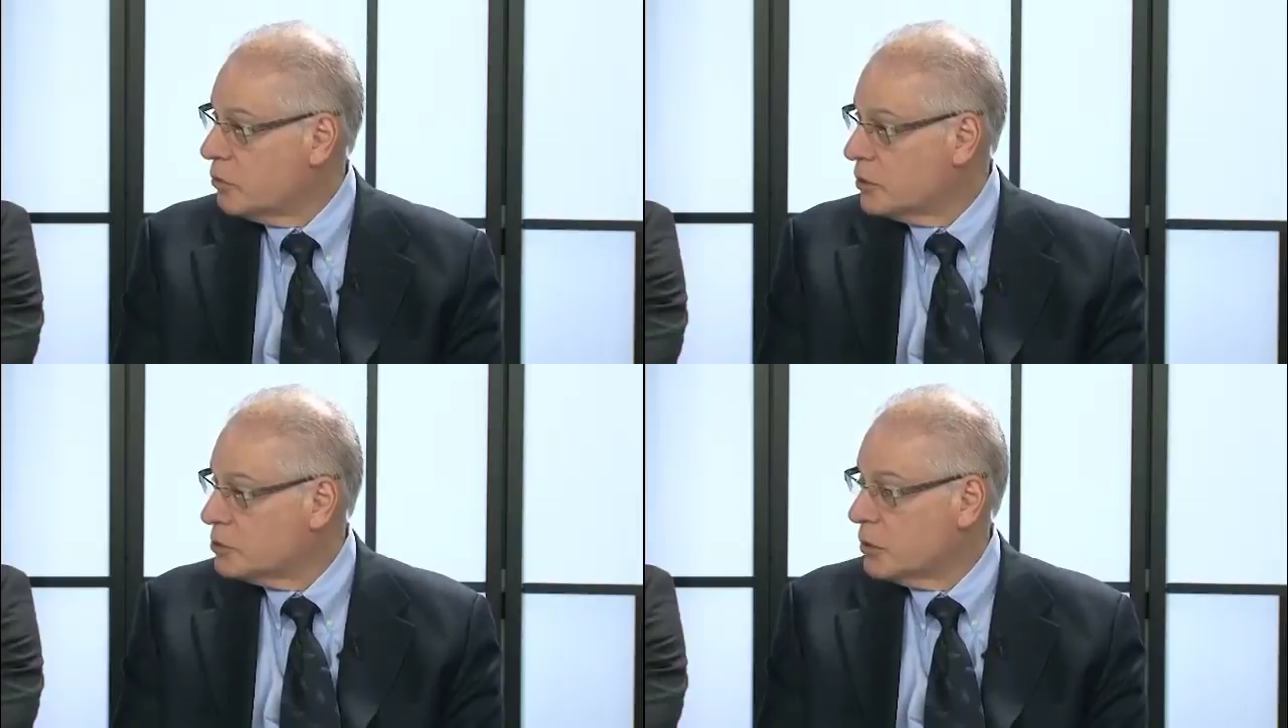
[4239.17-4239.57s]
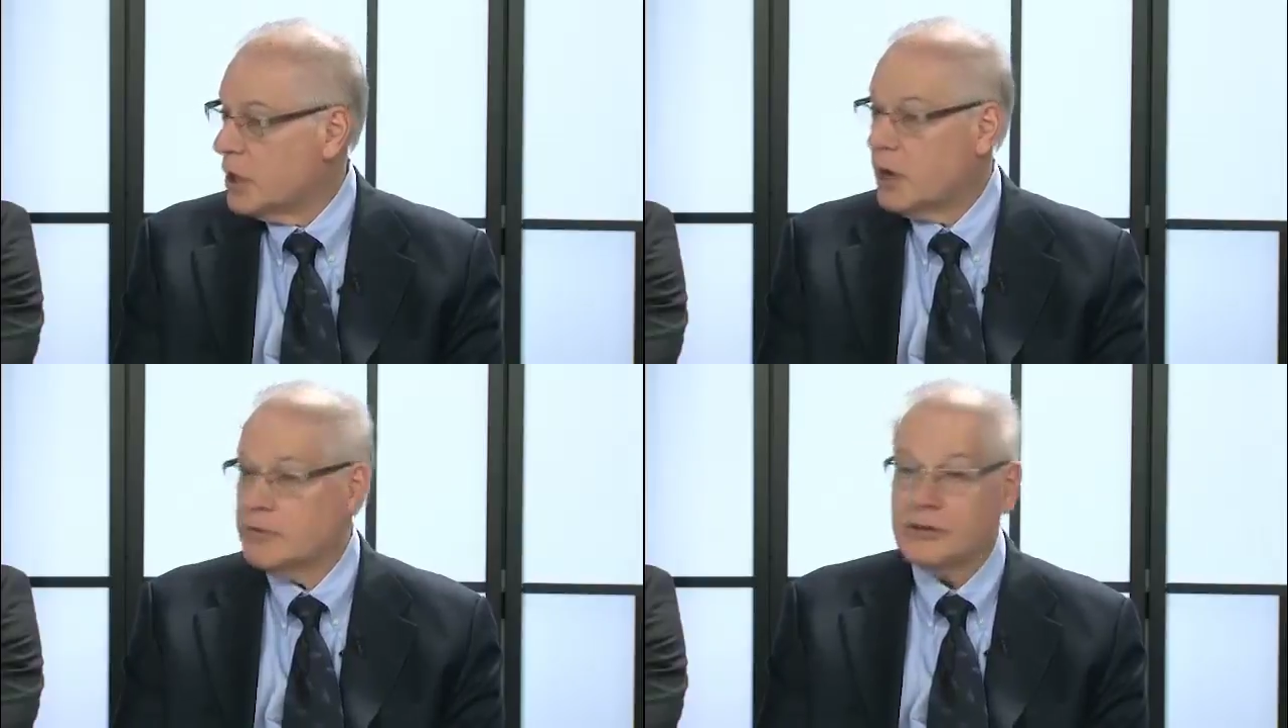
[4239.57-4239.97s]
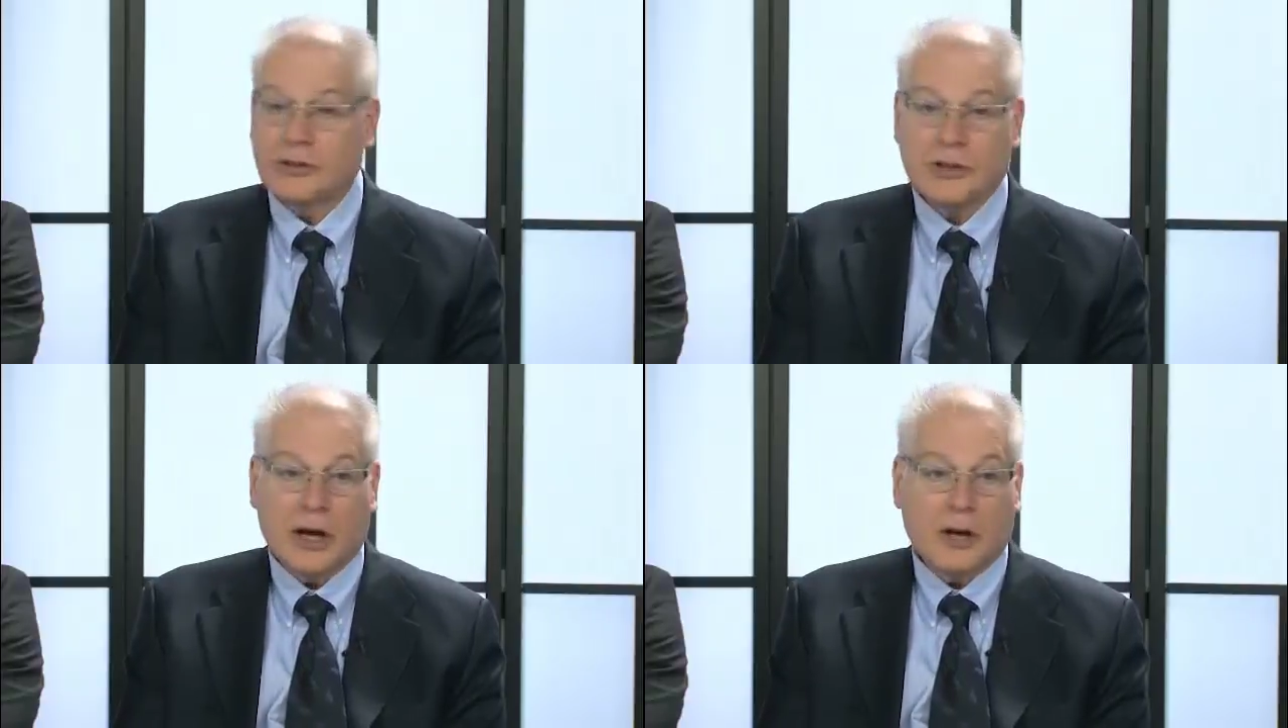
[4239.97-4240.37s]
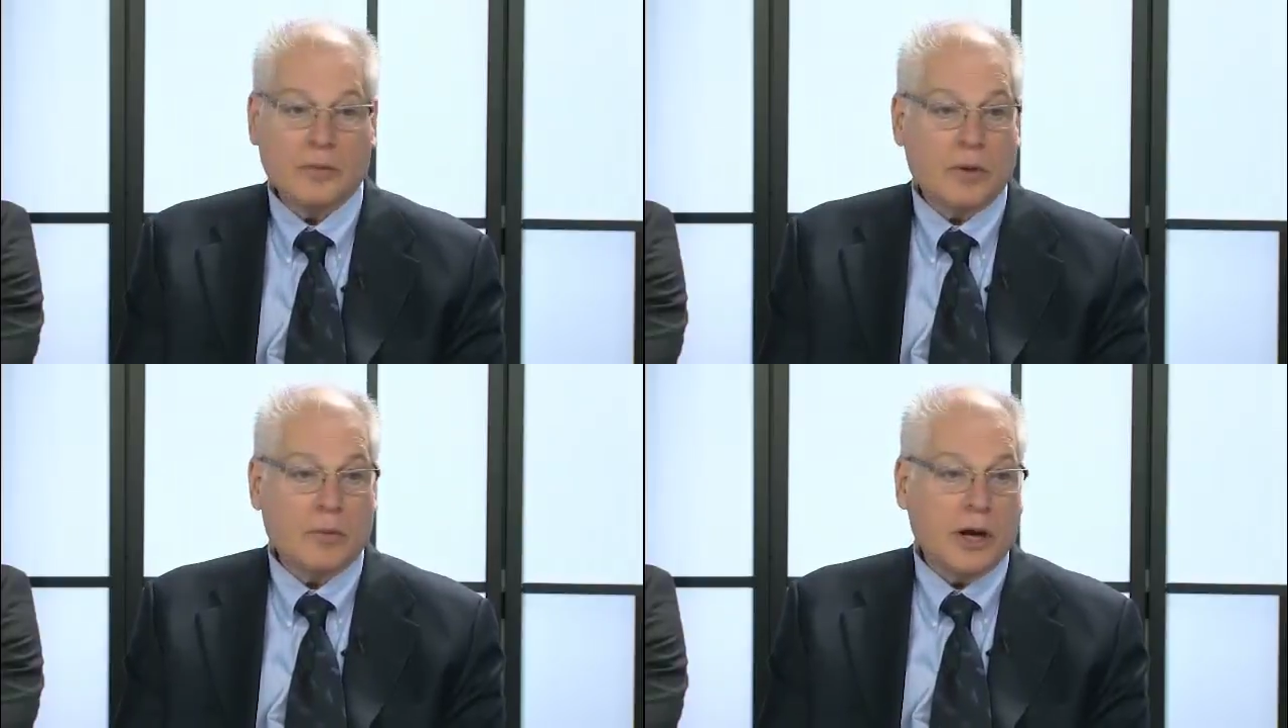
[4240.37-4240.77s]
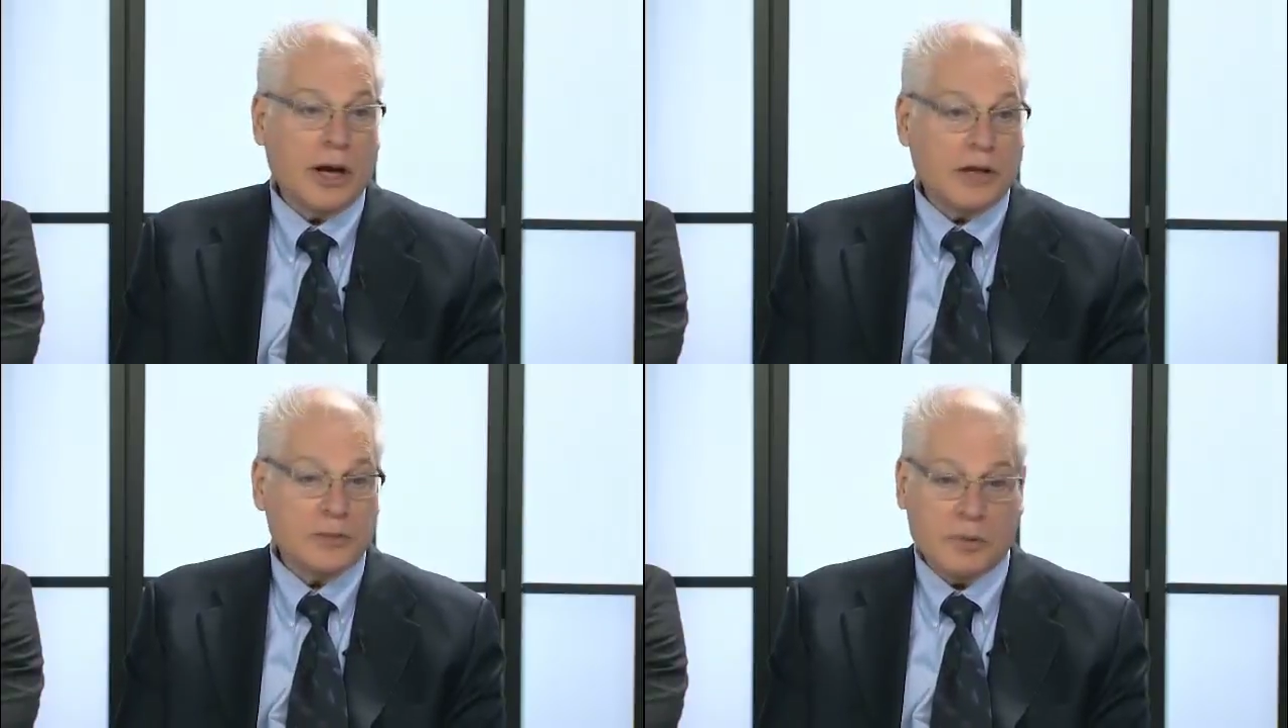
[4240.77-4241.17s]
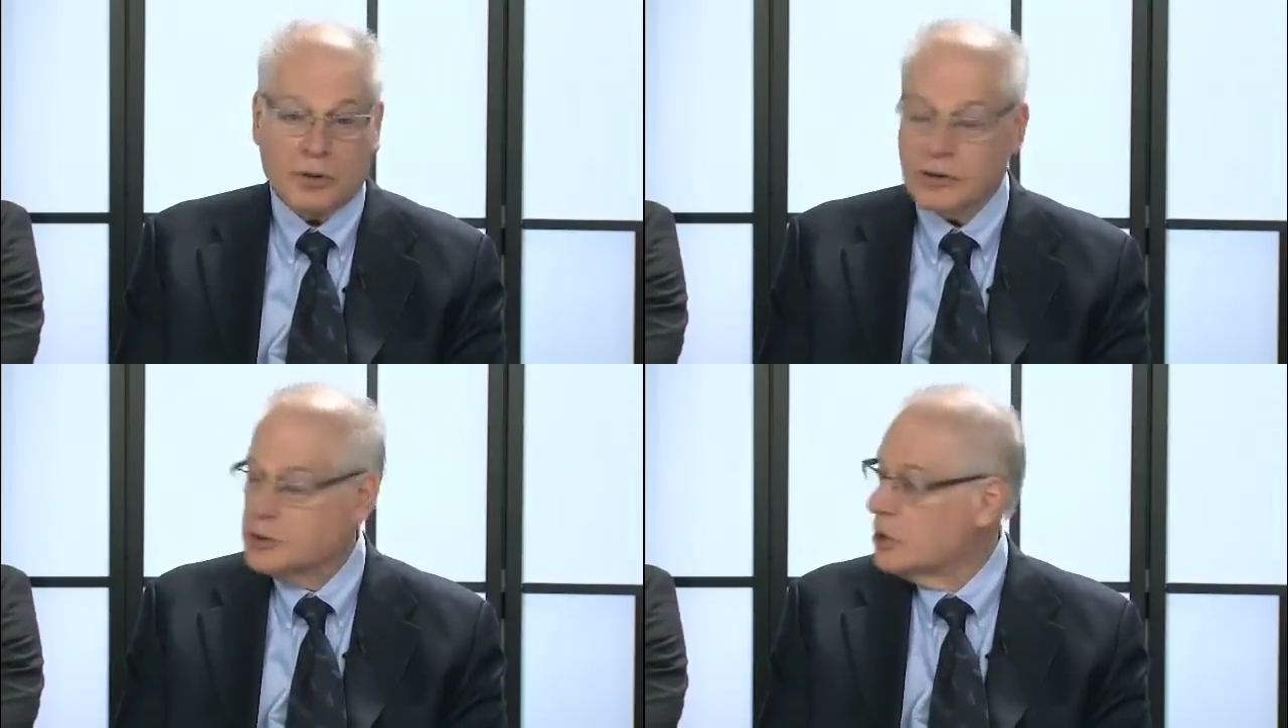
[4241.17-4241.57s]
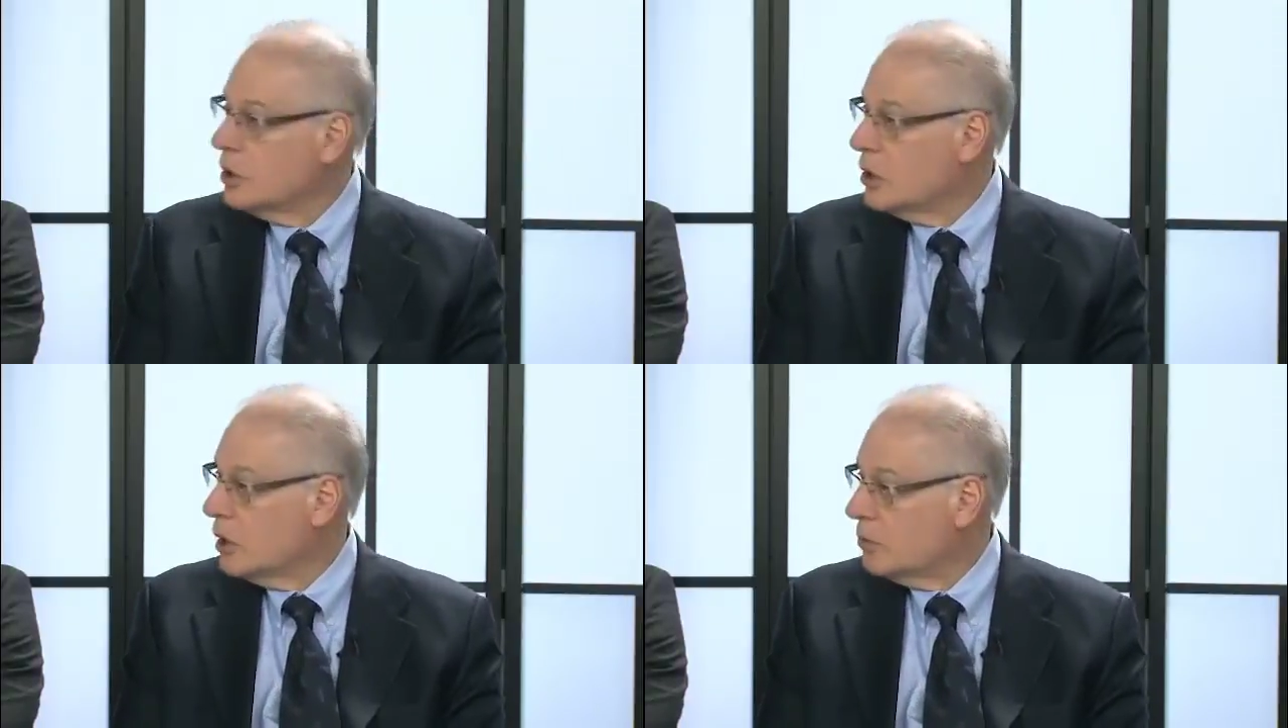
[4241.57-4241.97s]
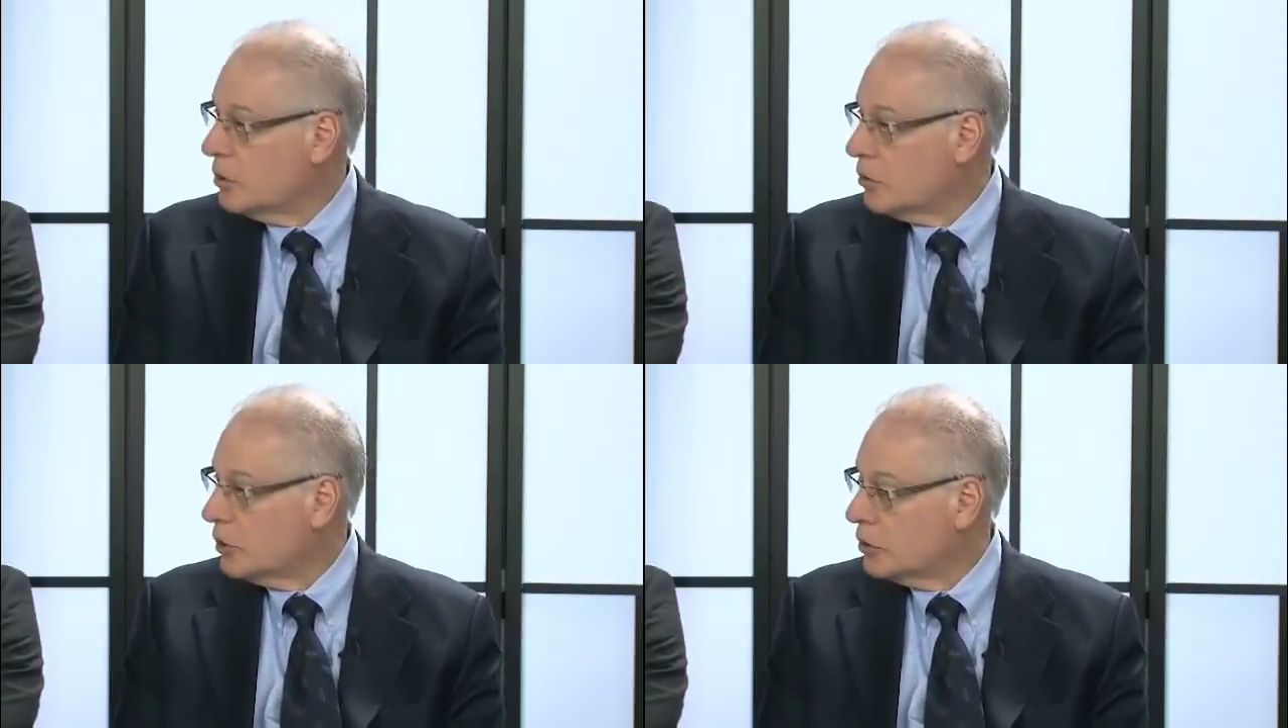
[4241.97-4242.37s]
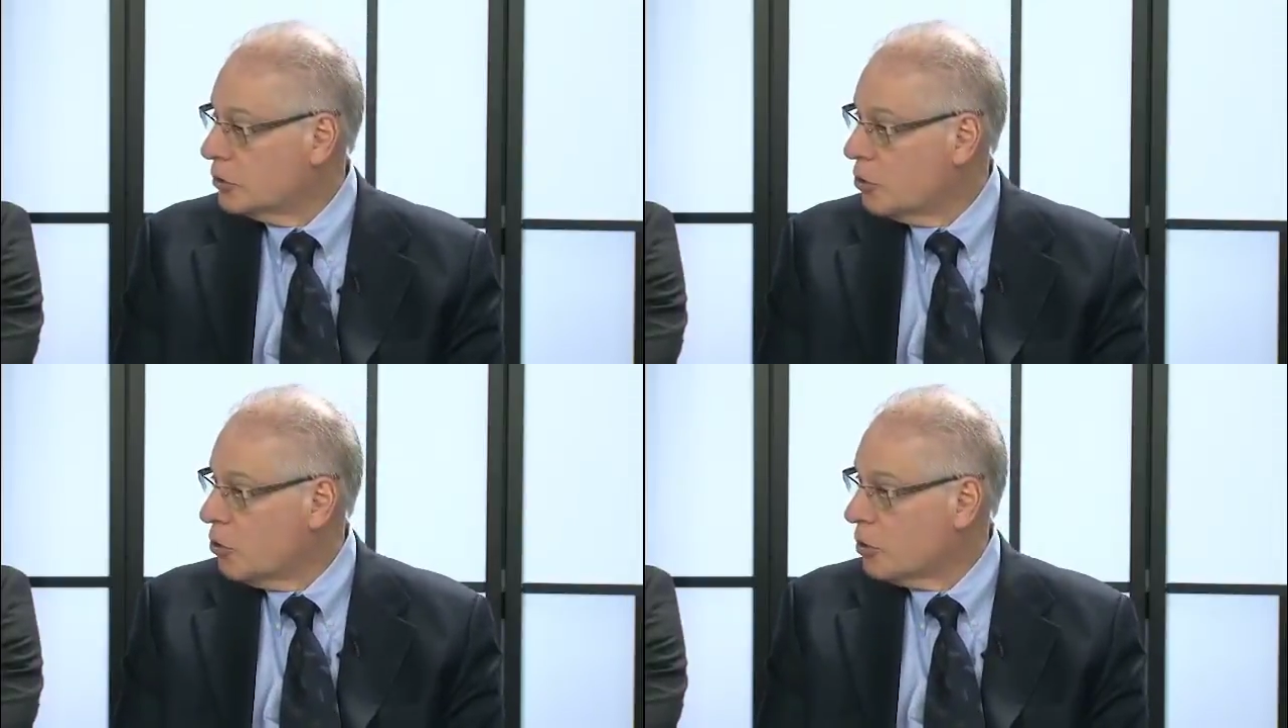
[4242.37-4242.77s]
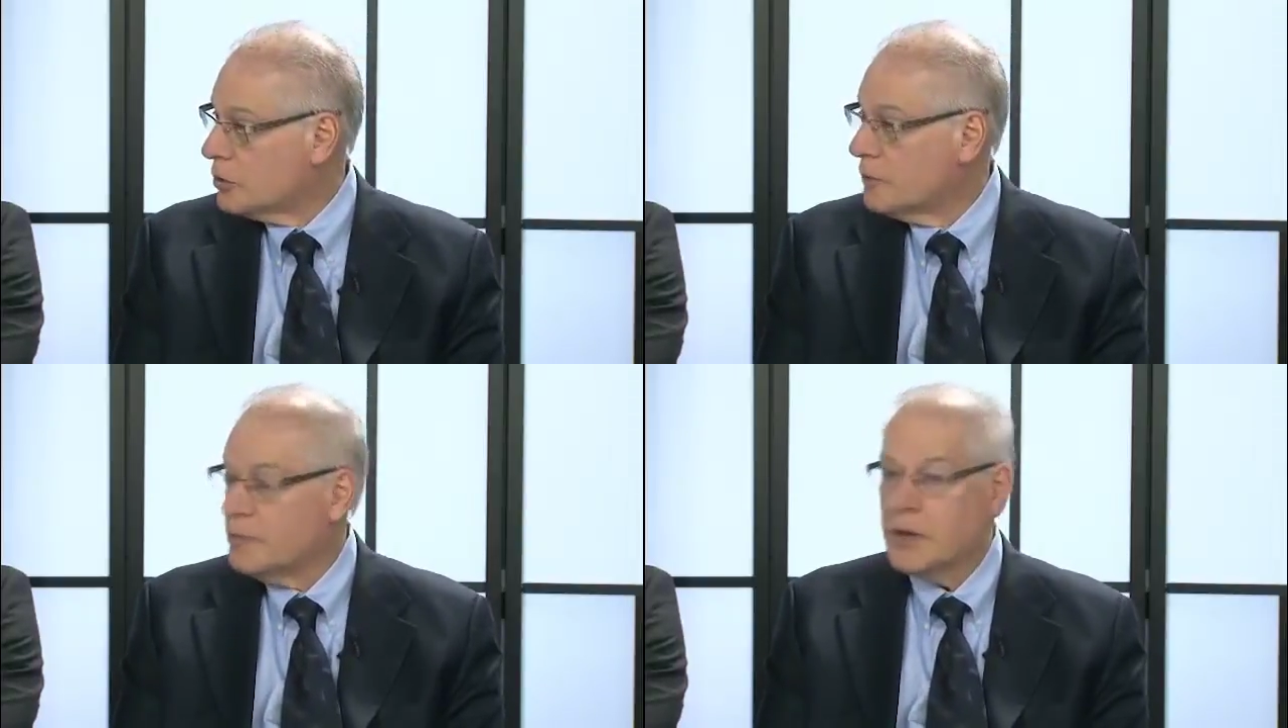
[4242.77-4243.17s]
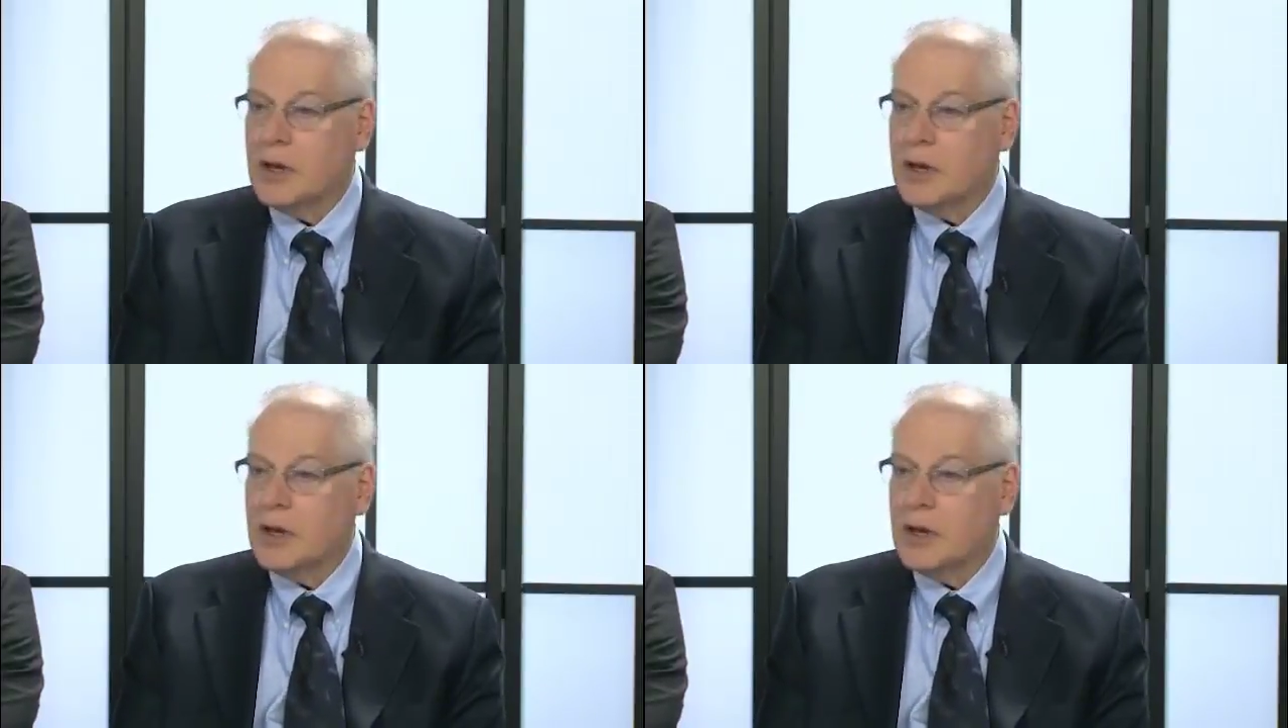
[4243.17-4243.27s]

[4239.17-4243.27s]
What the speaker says: which we have to sign when we're experts appearing in court.